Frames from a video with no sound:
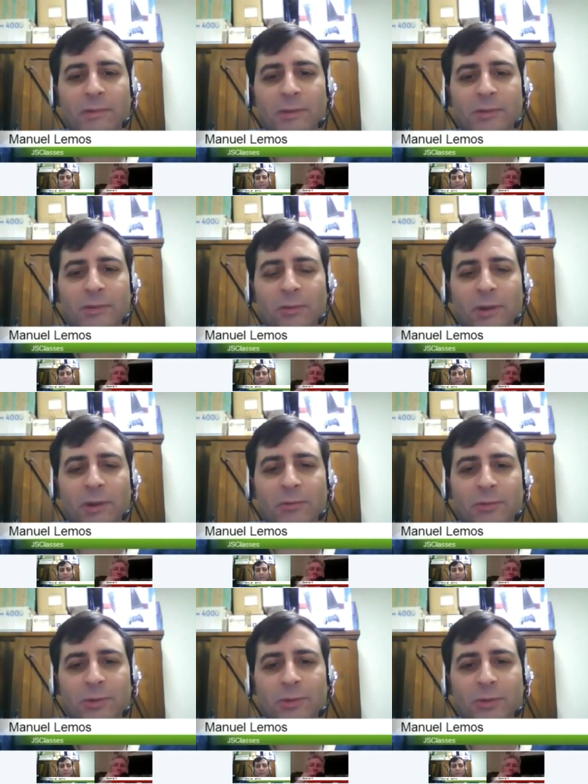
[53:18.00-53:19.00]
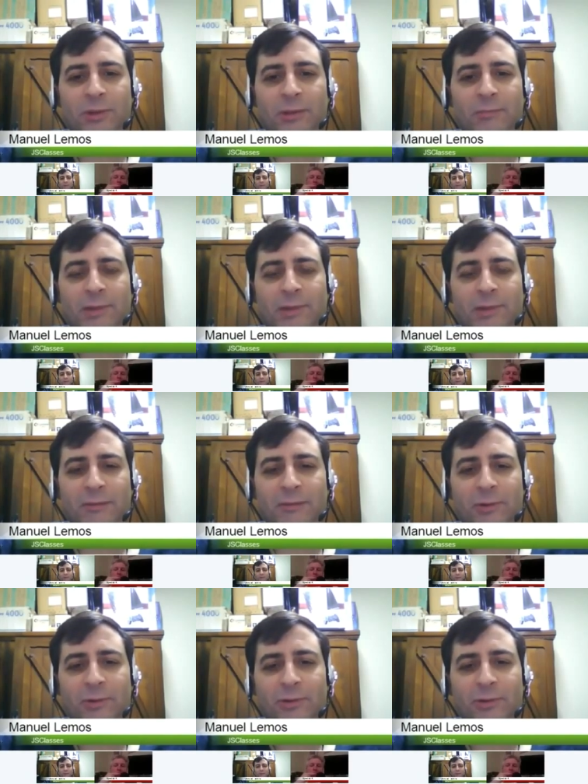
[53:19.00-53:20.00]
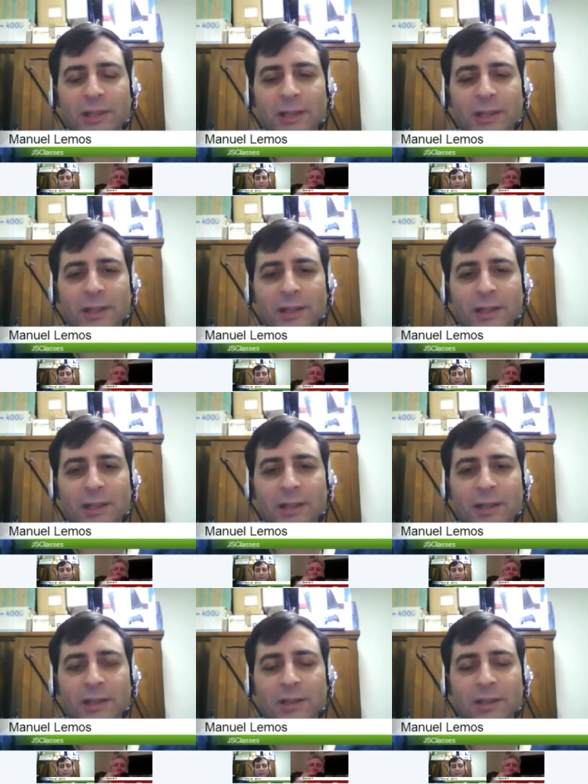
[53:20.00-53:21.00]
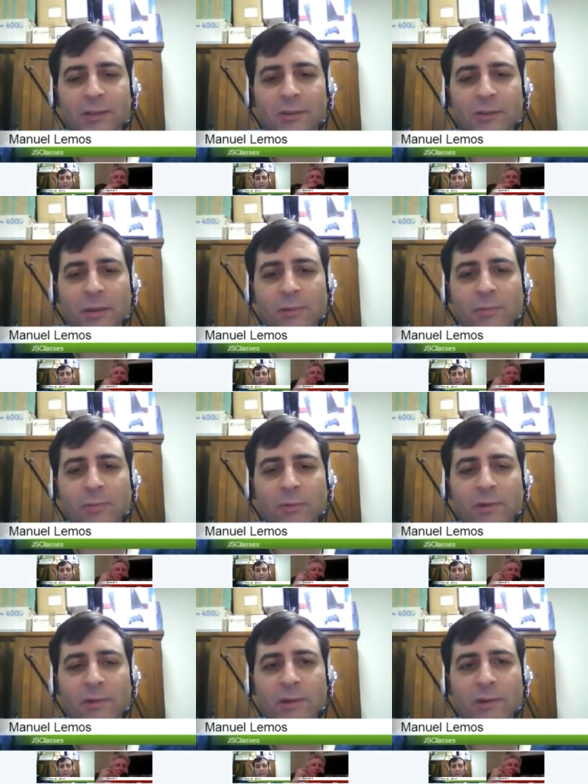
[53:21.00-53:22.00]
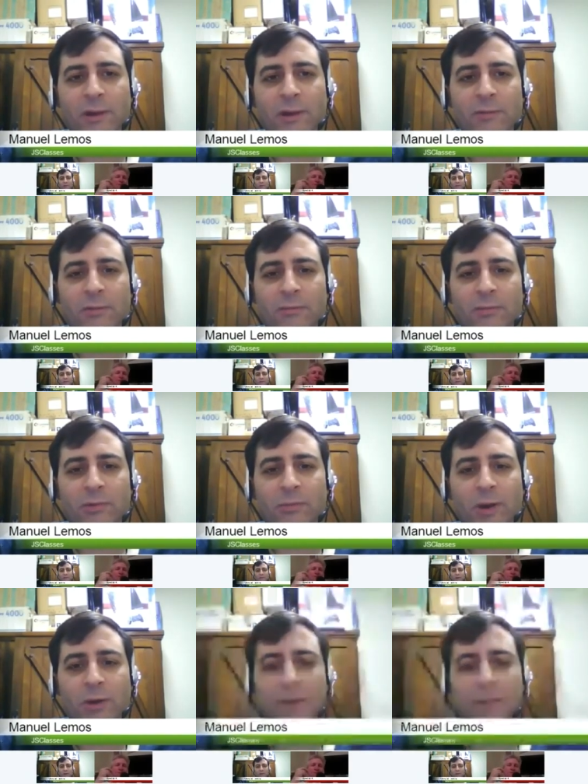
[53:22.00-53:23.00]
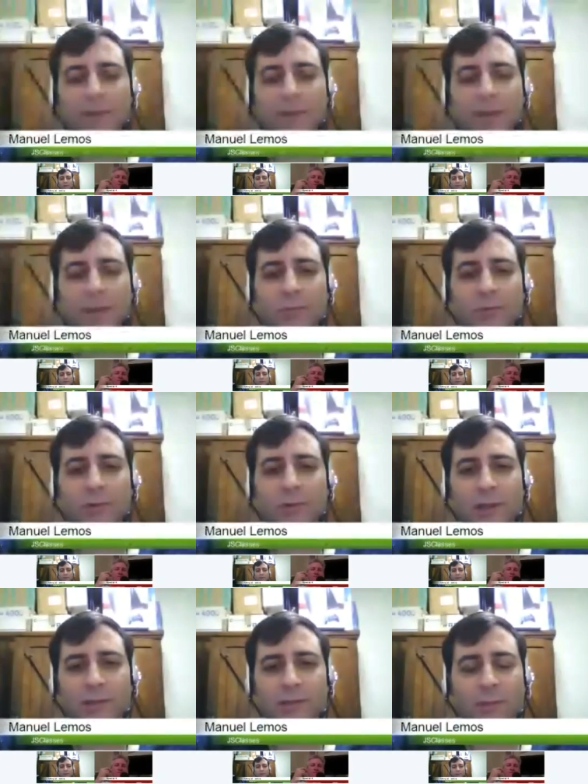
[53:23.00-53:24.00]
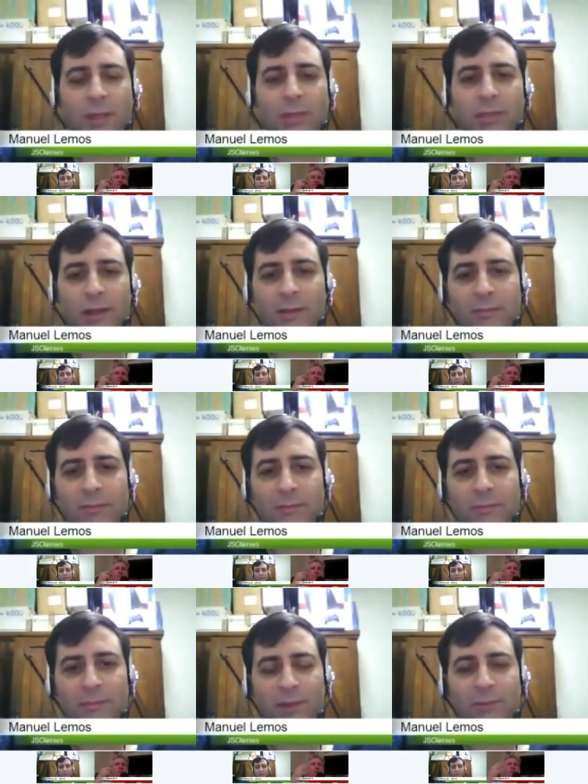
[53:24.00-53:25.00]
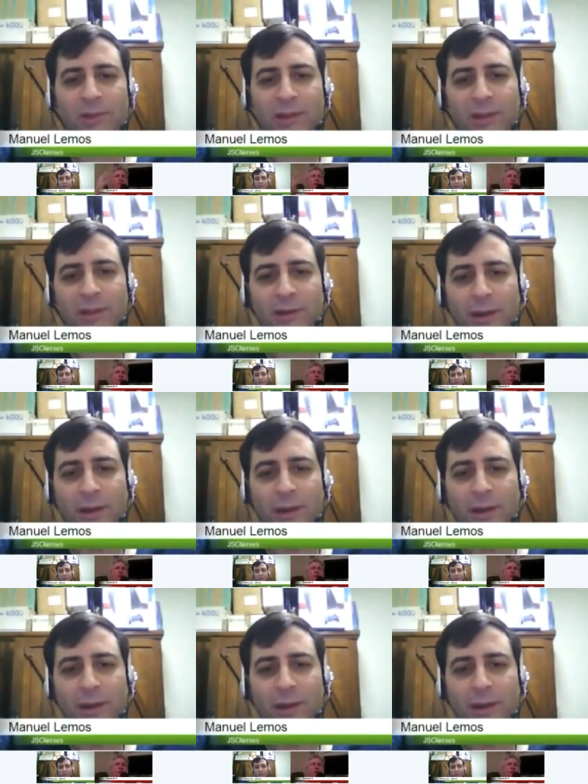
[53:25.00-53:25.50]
so I could show them, but unfortunately they did not arrive. They'll probably arrive tomorrow, but I'm sure next month they will be here.